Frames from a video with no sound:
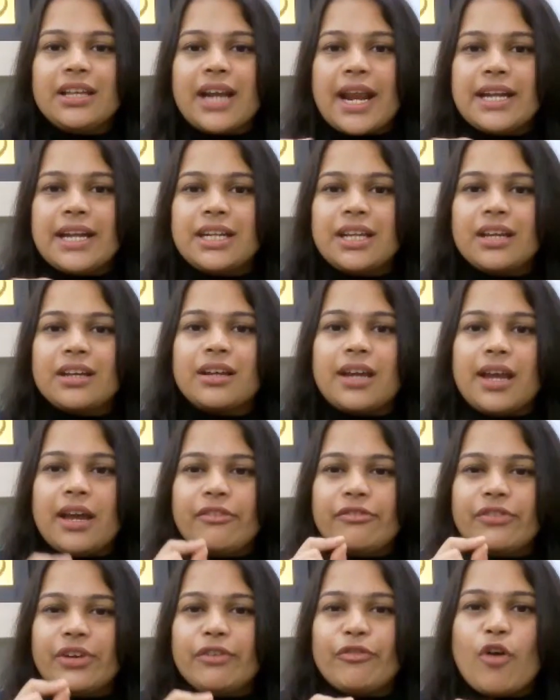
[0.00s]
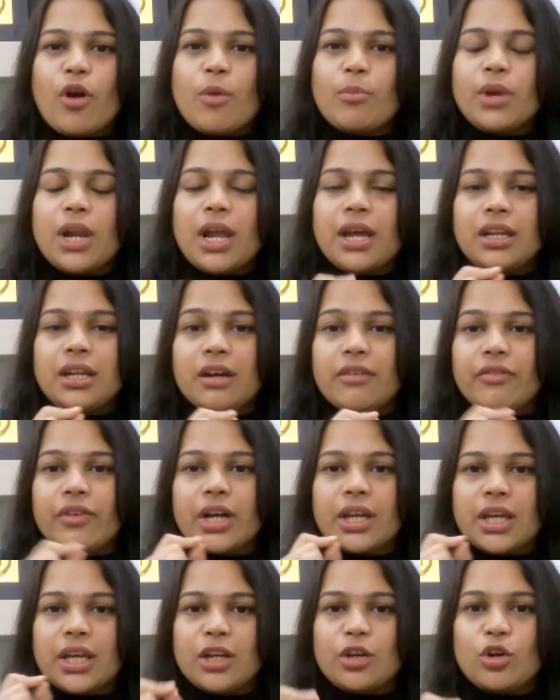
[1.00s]
writing every formula in a
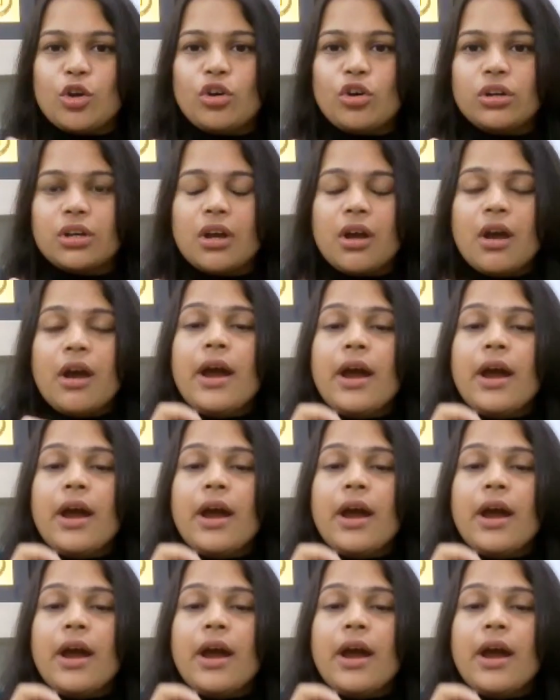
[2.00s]
working note.